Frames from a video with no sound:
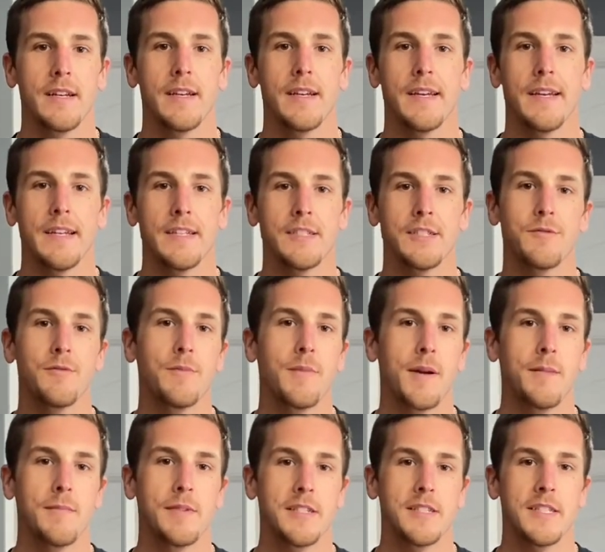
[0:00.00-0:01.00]
And just
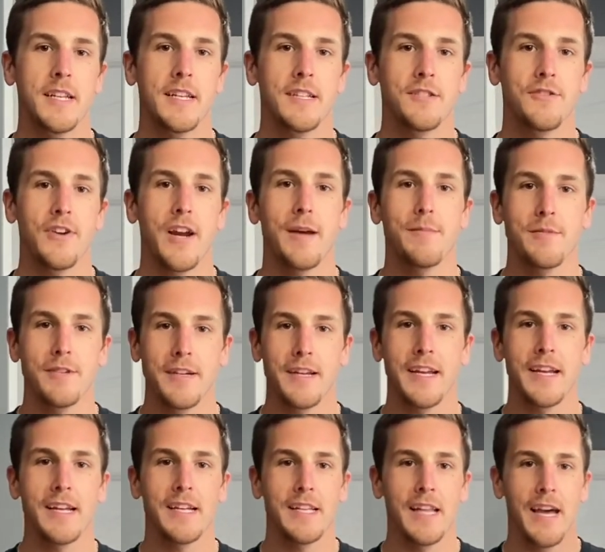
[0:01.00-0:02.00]
remember, stay strapped or
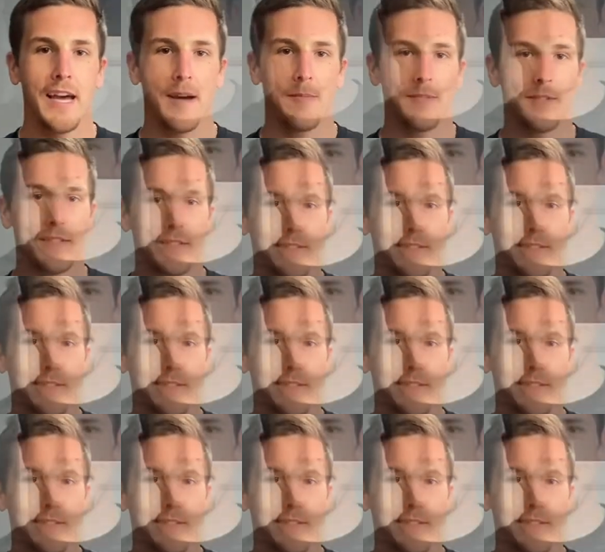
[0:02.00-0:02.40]
get clapped.